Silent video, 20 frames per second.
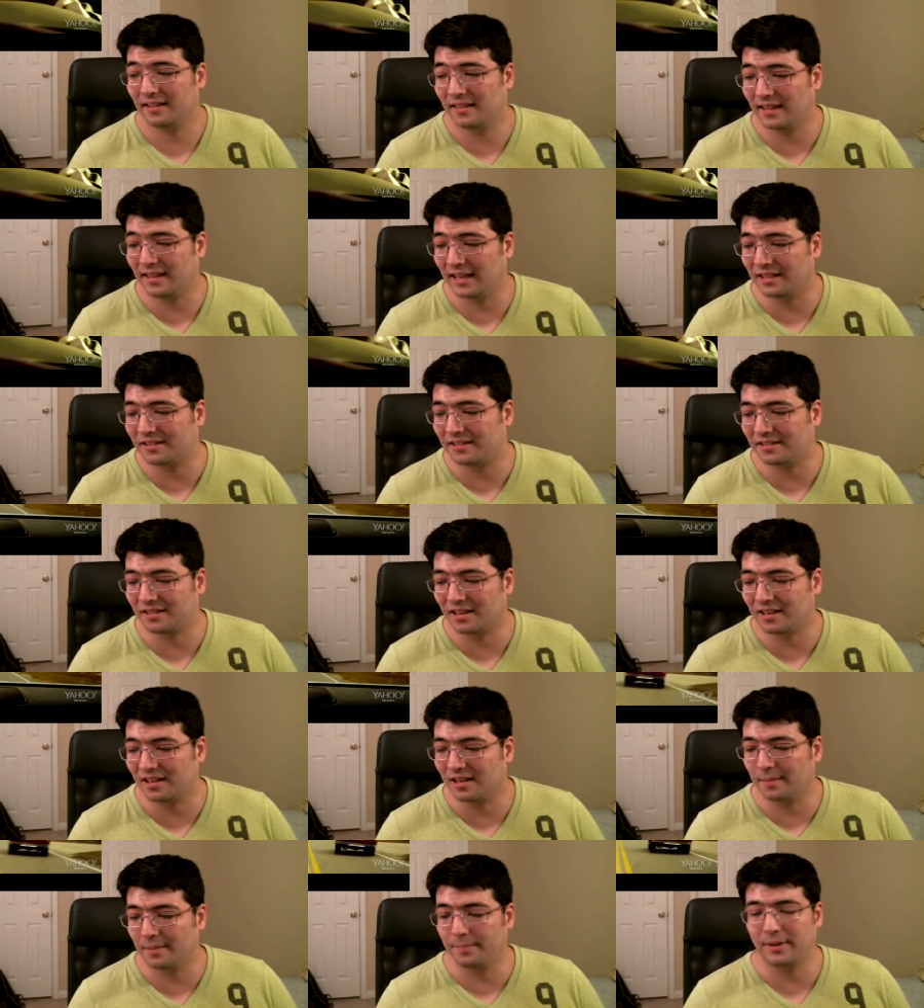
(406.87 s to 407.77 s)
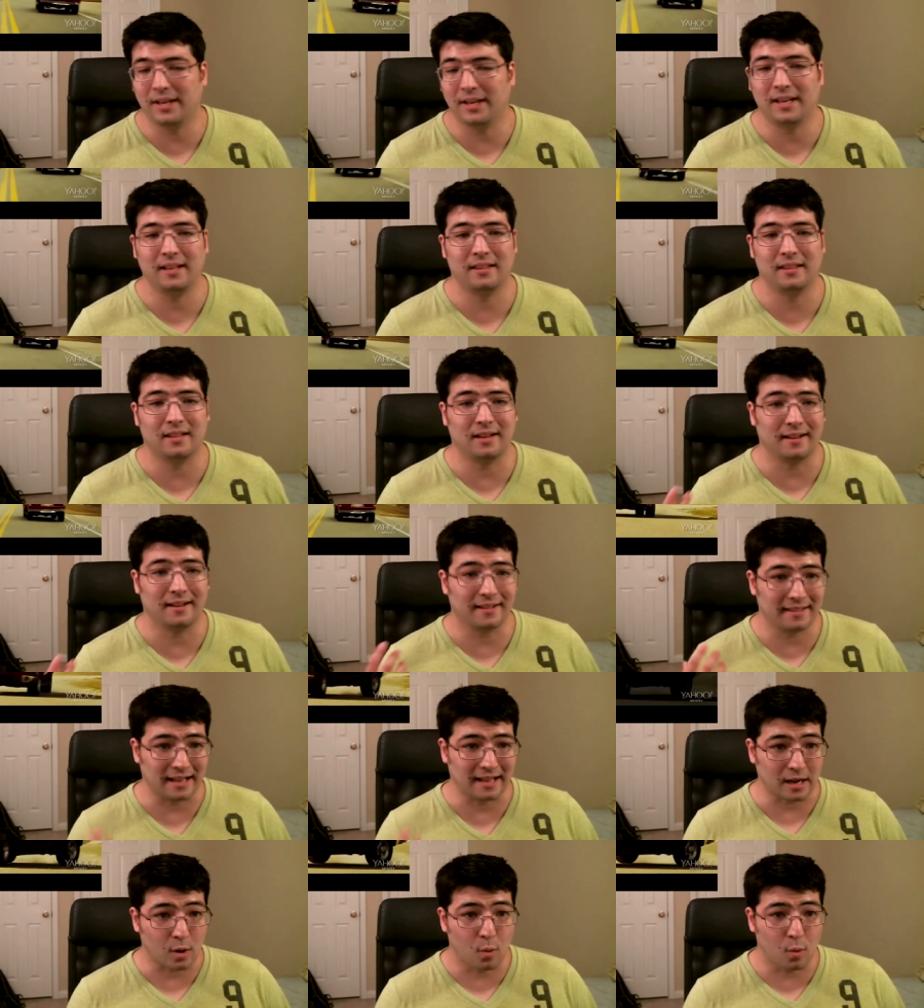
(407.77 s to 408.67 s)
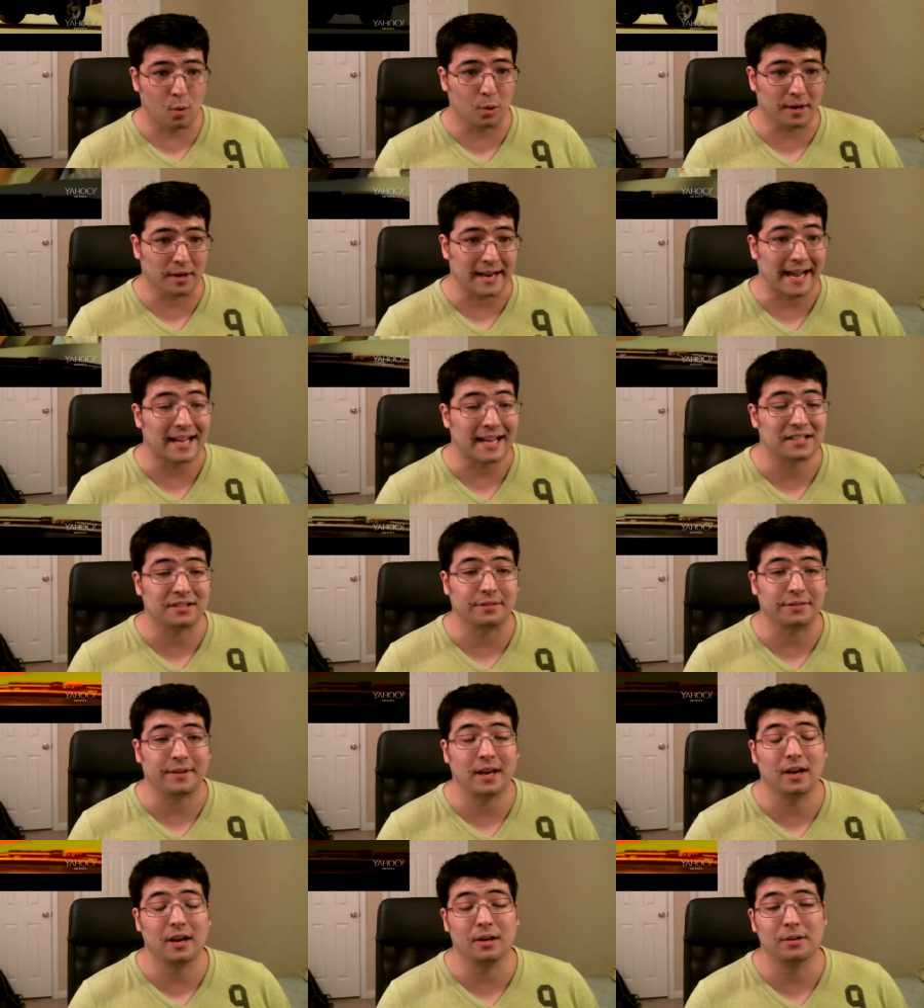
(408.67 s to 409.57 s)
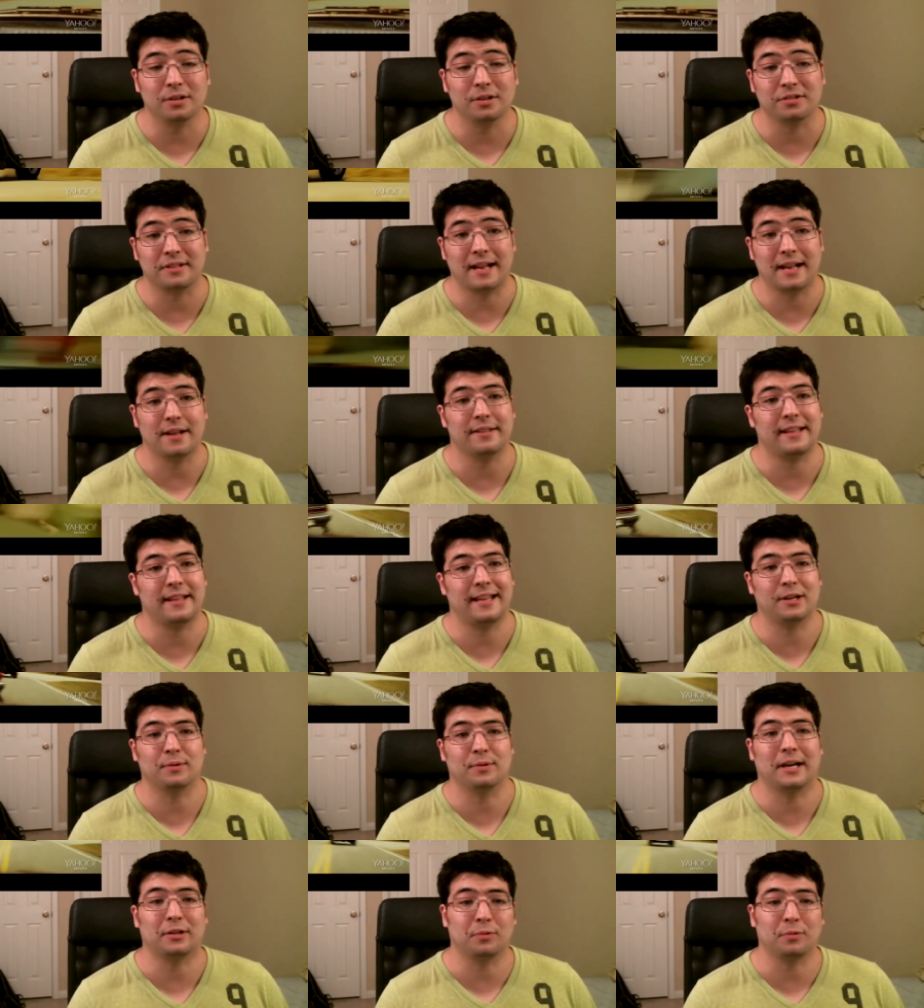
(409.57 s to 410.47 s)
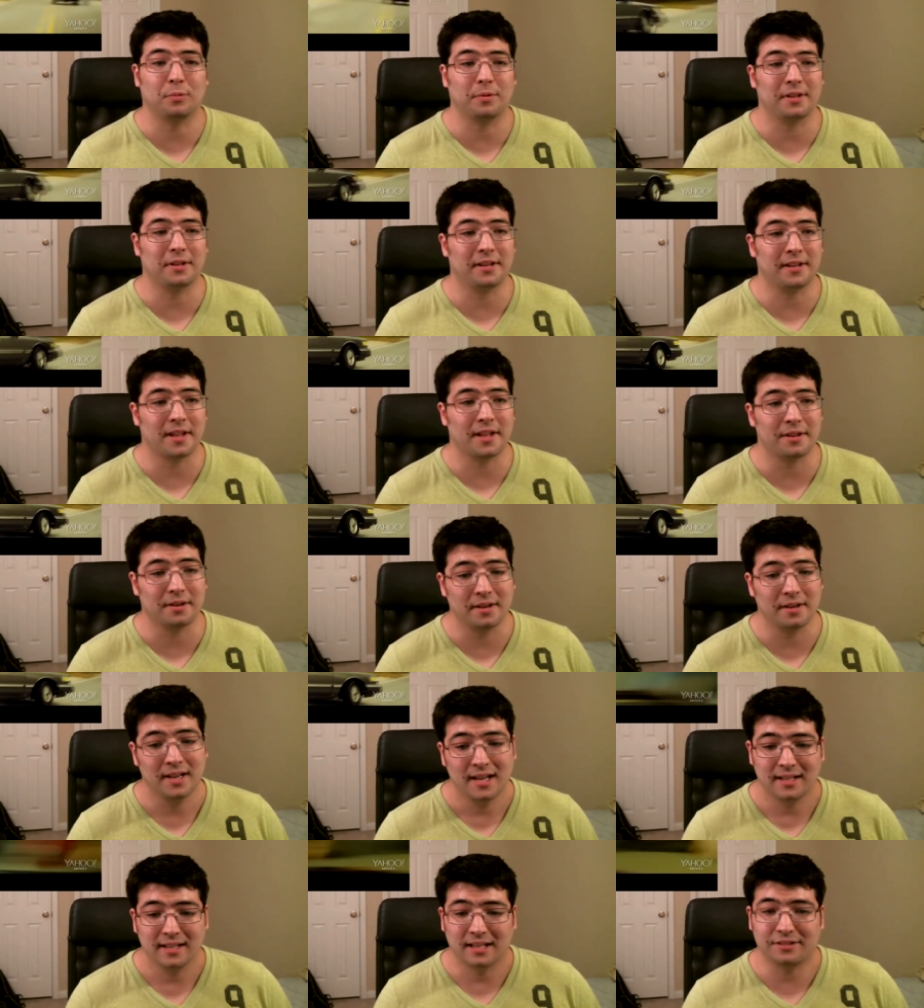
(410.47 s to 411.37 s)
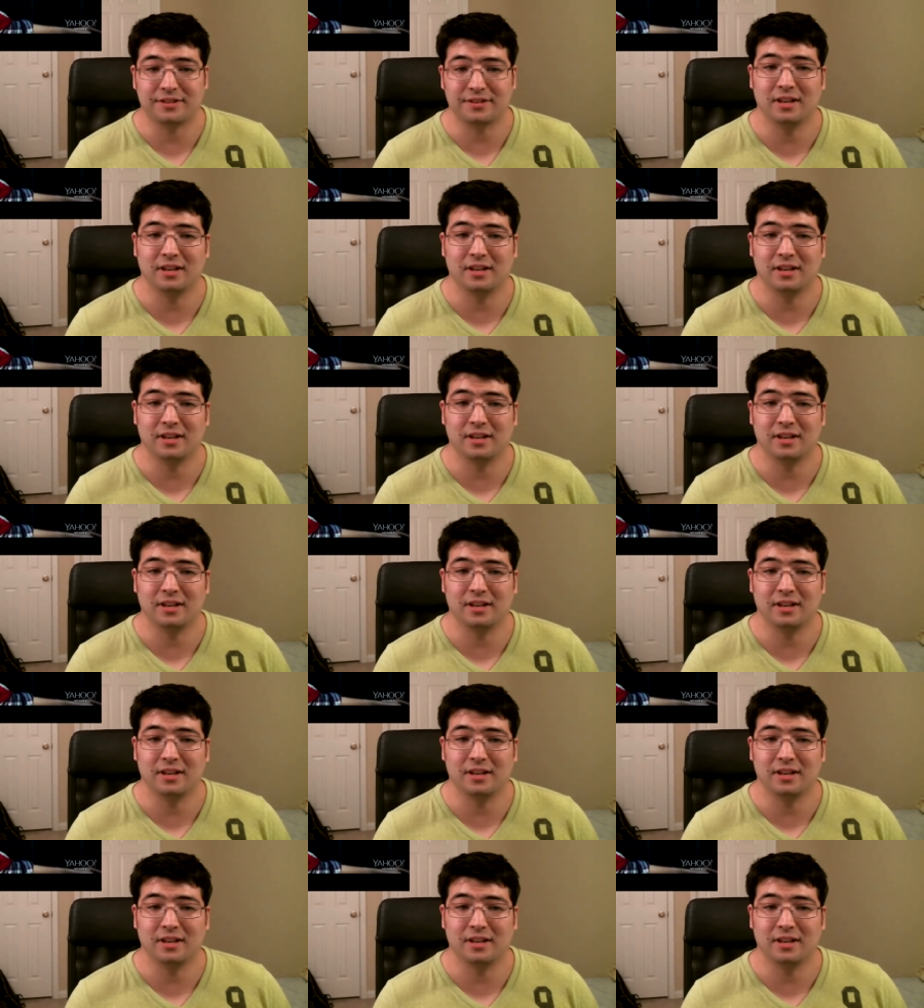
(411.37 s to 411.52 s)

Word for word: it's gonna be the that core cast of characters and how they interact with one another that's